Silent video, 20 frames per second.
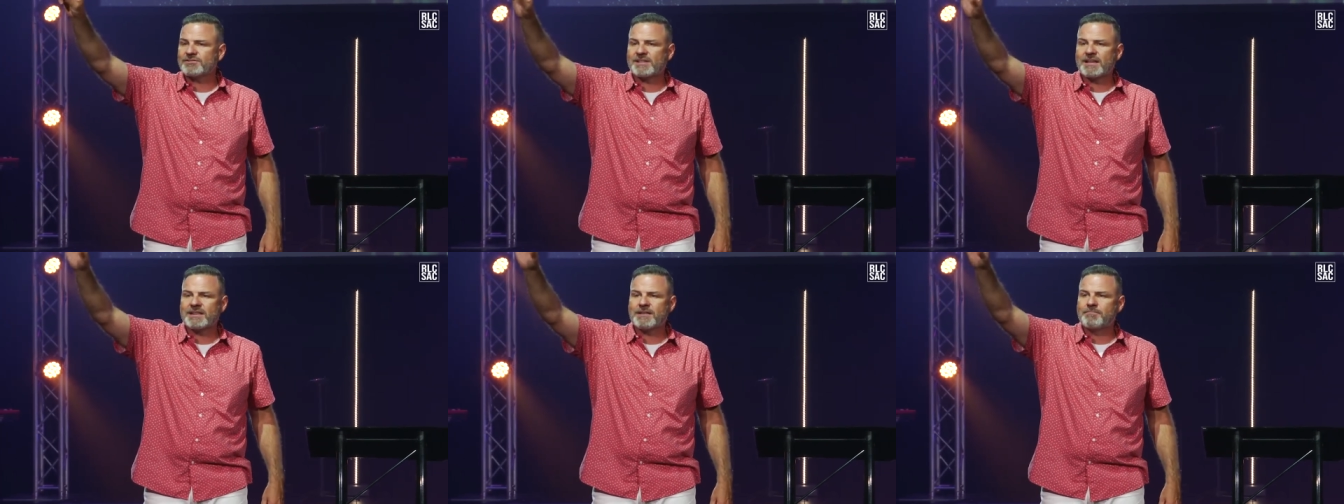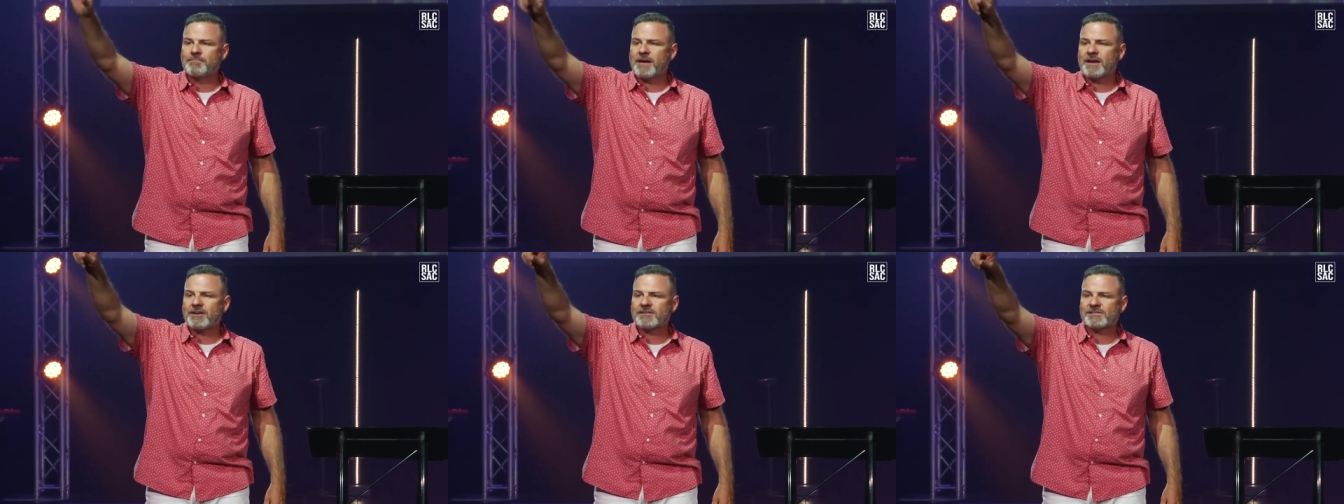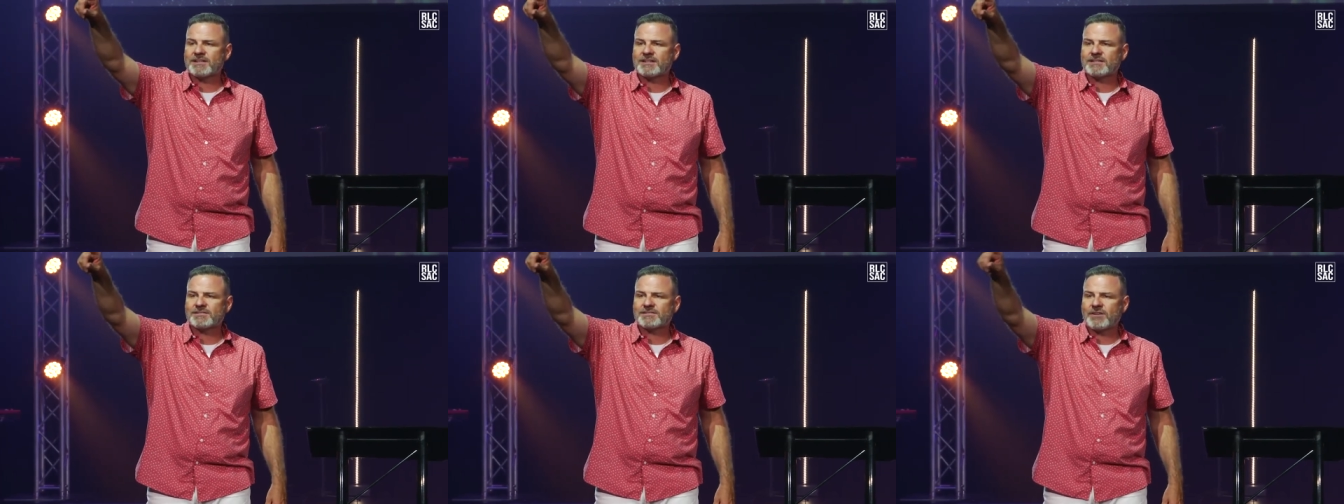You say the better
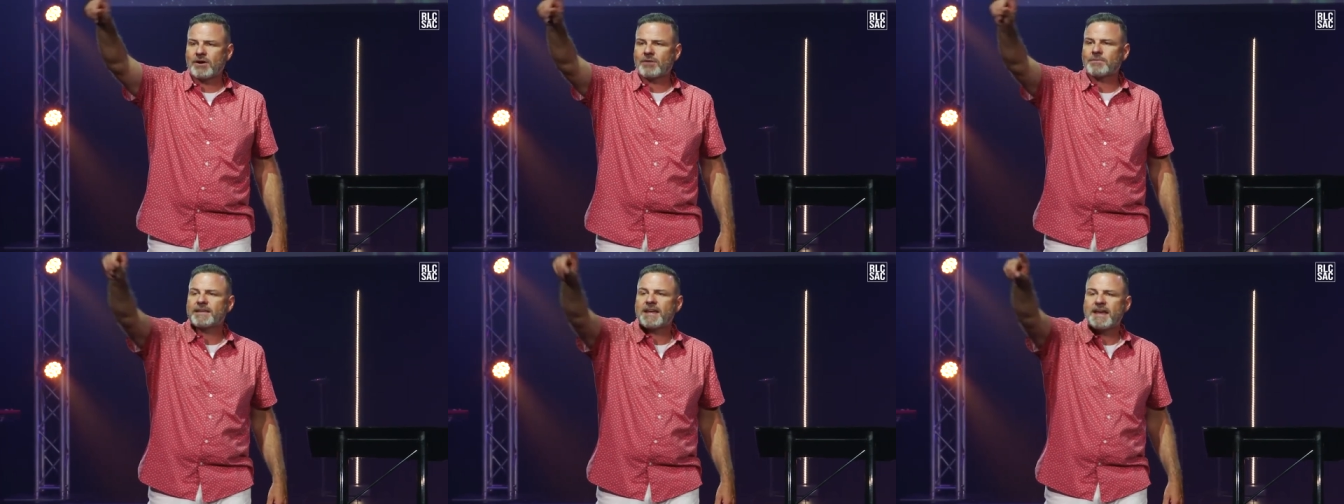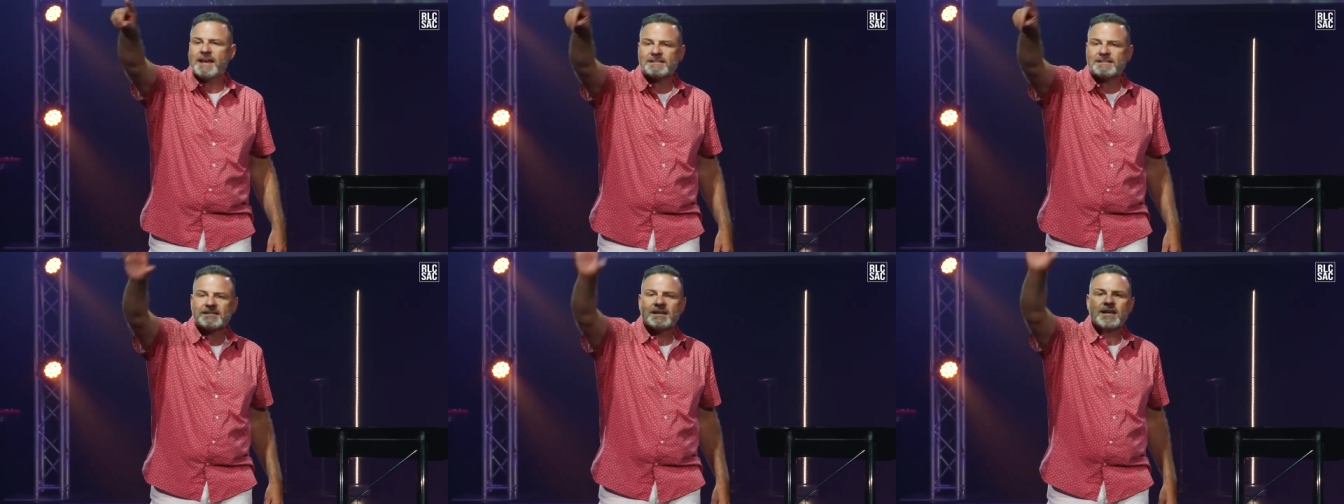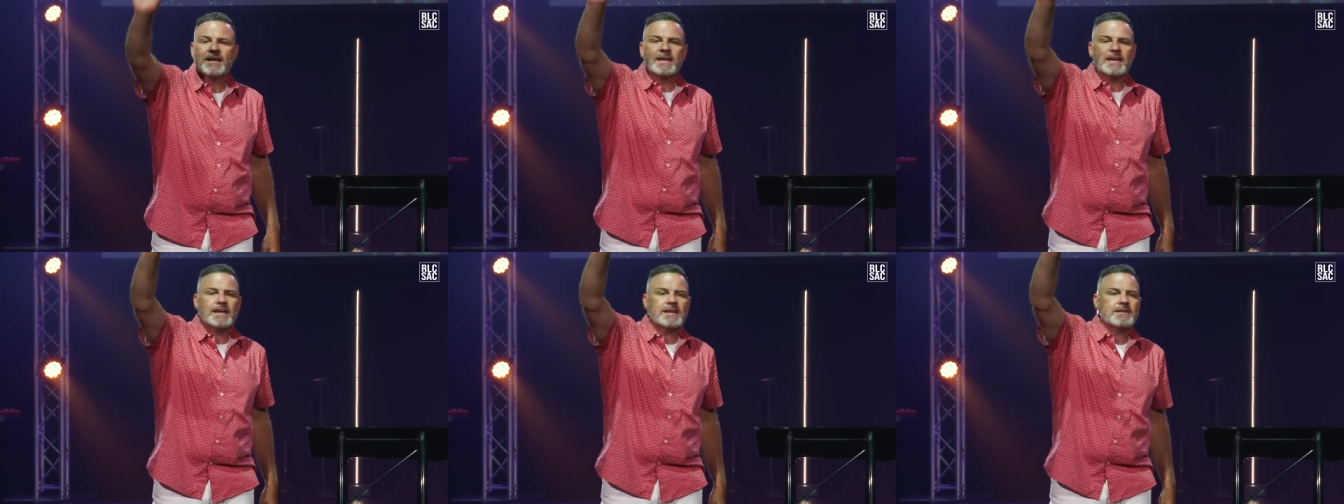is gonna start with, yes.
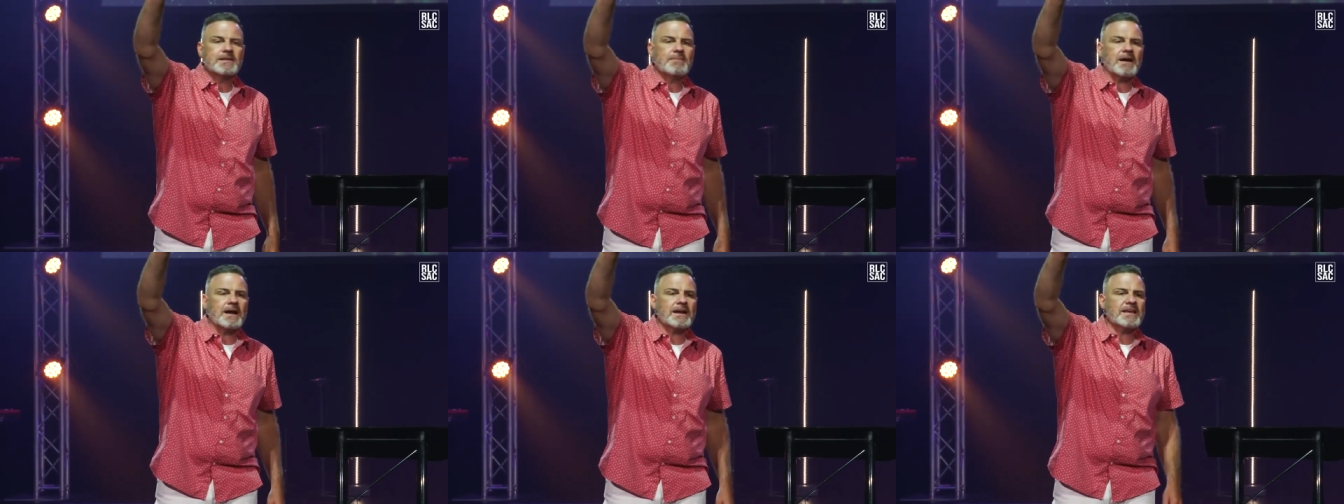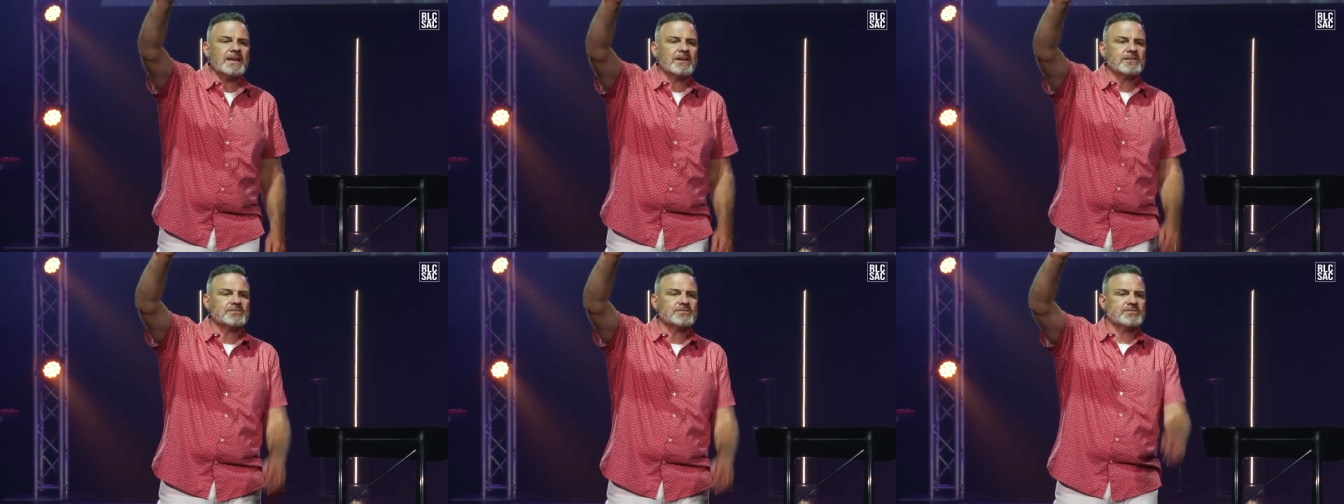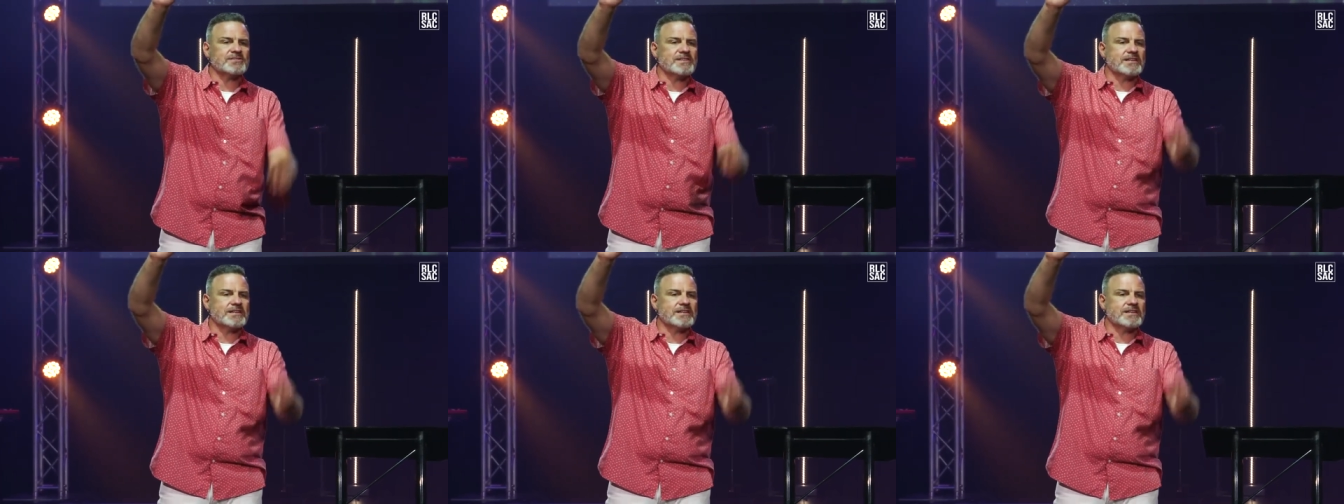Anybody else?